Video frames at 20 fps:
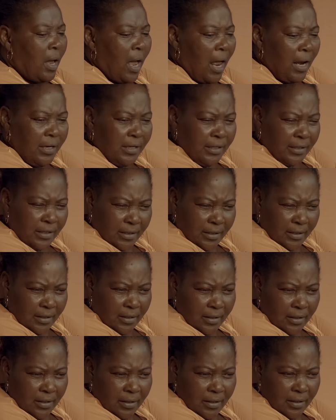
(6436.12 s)
Alice,
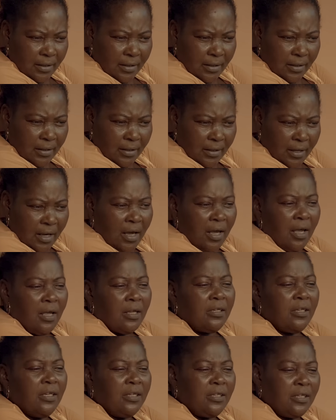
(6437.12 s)

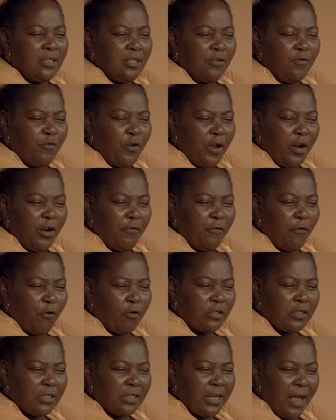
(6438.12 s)
this is the very
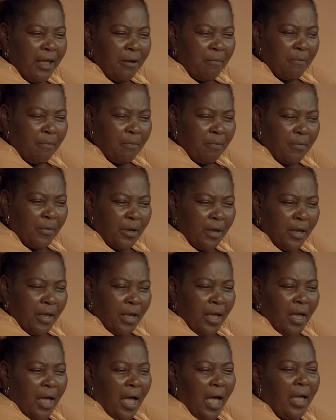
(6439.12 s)
first time
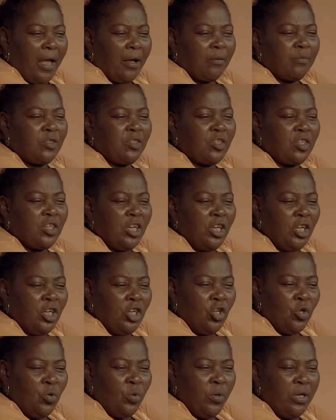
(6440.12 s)
I am
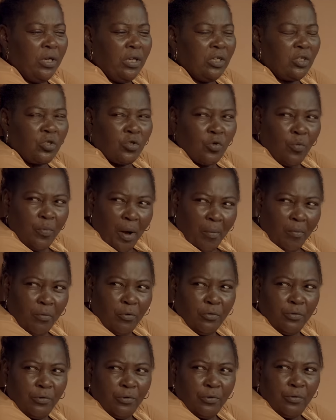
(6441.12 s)
seeing you in a sober
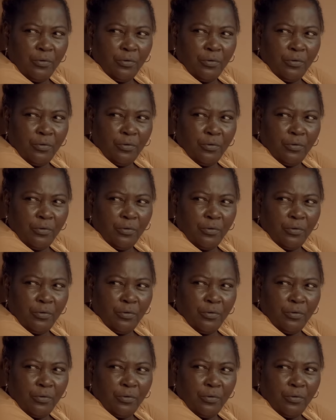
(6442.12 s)
mood.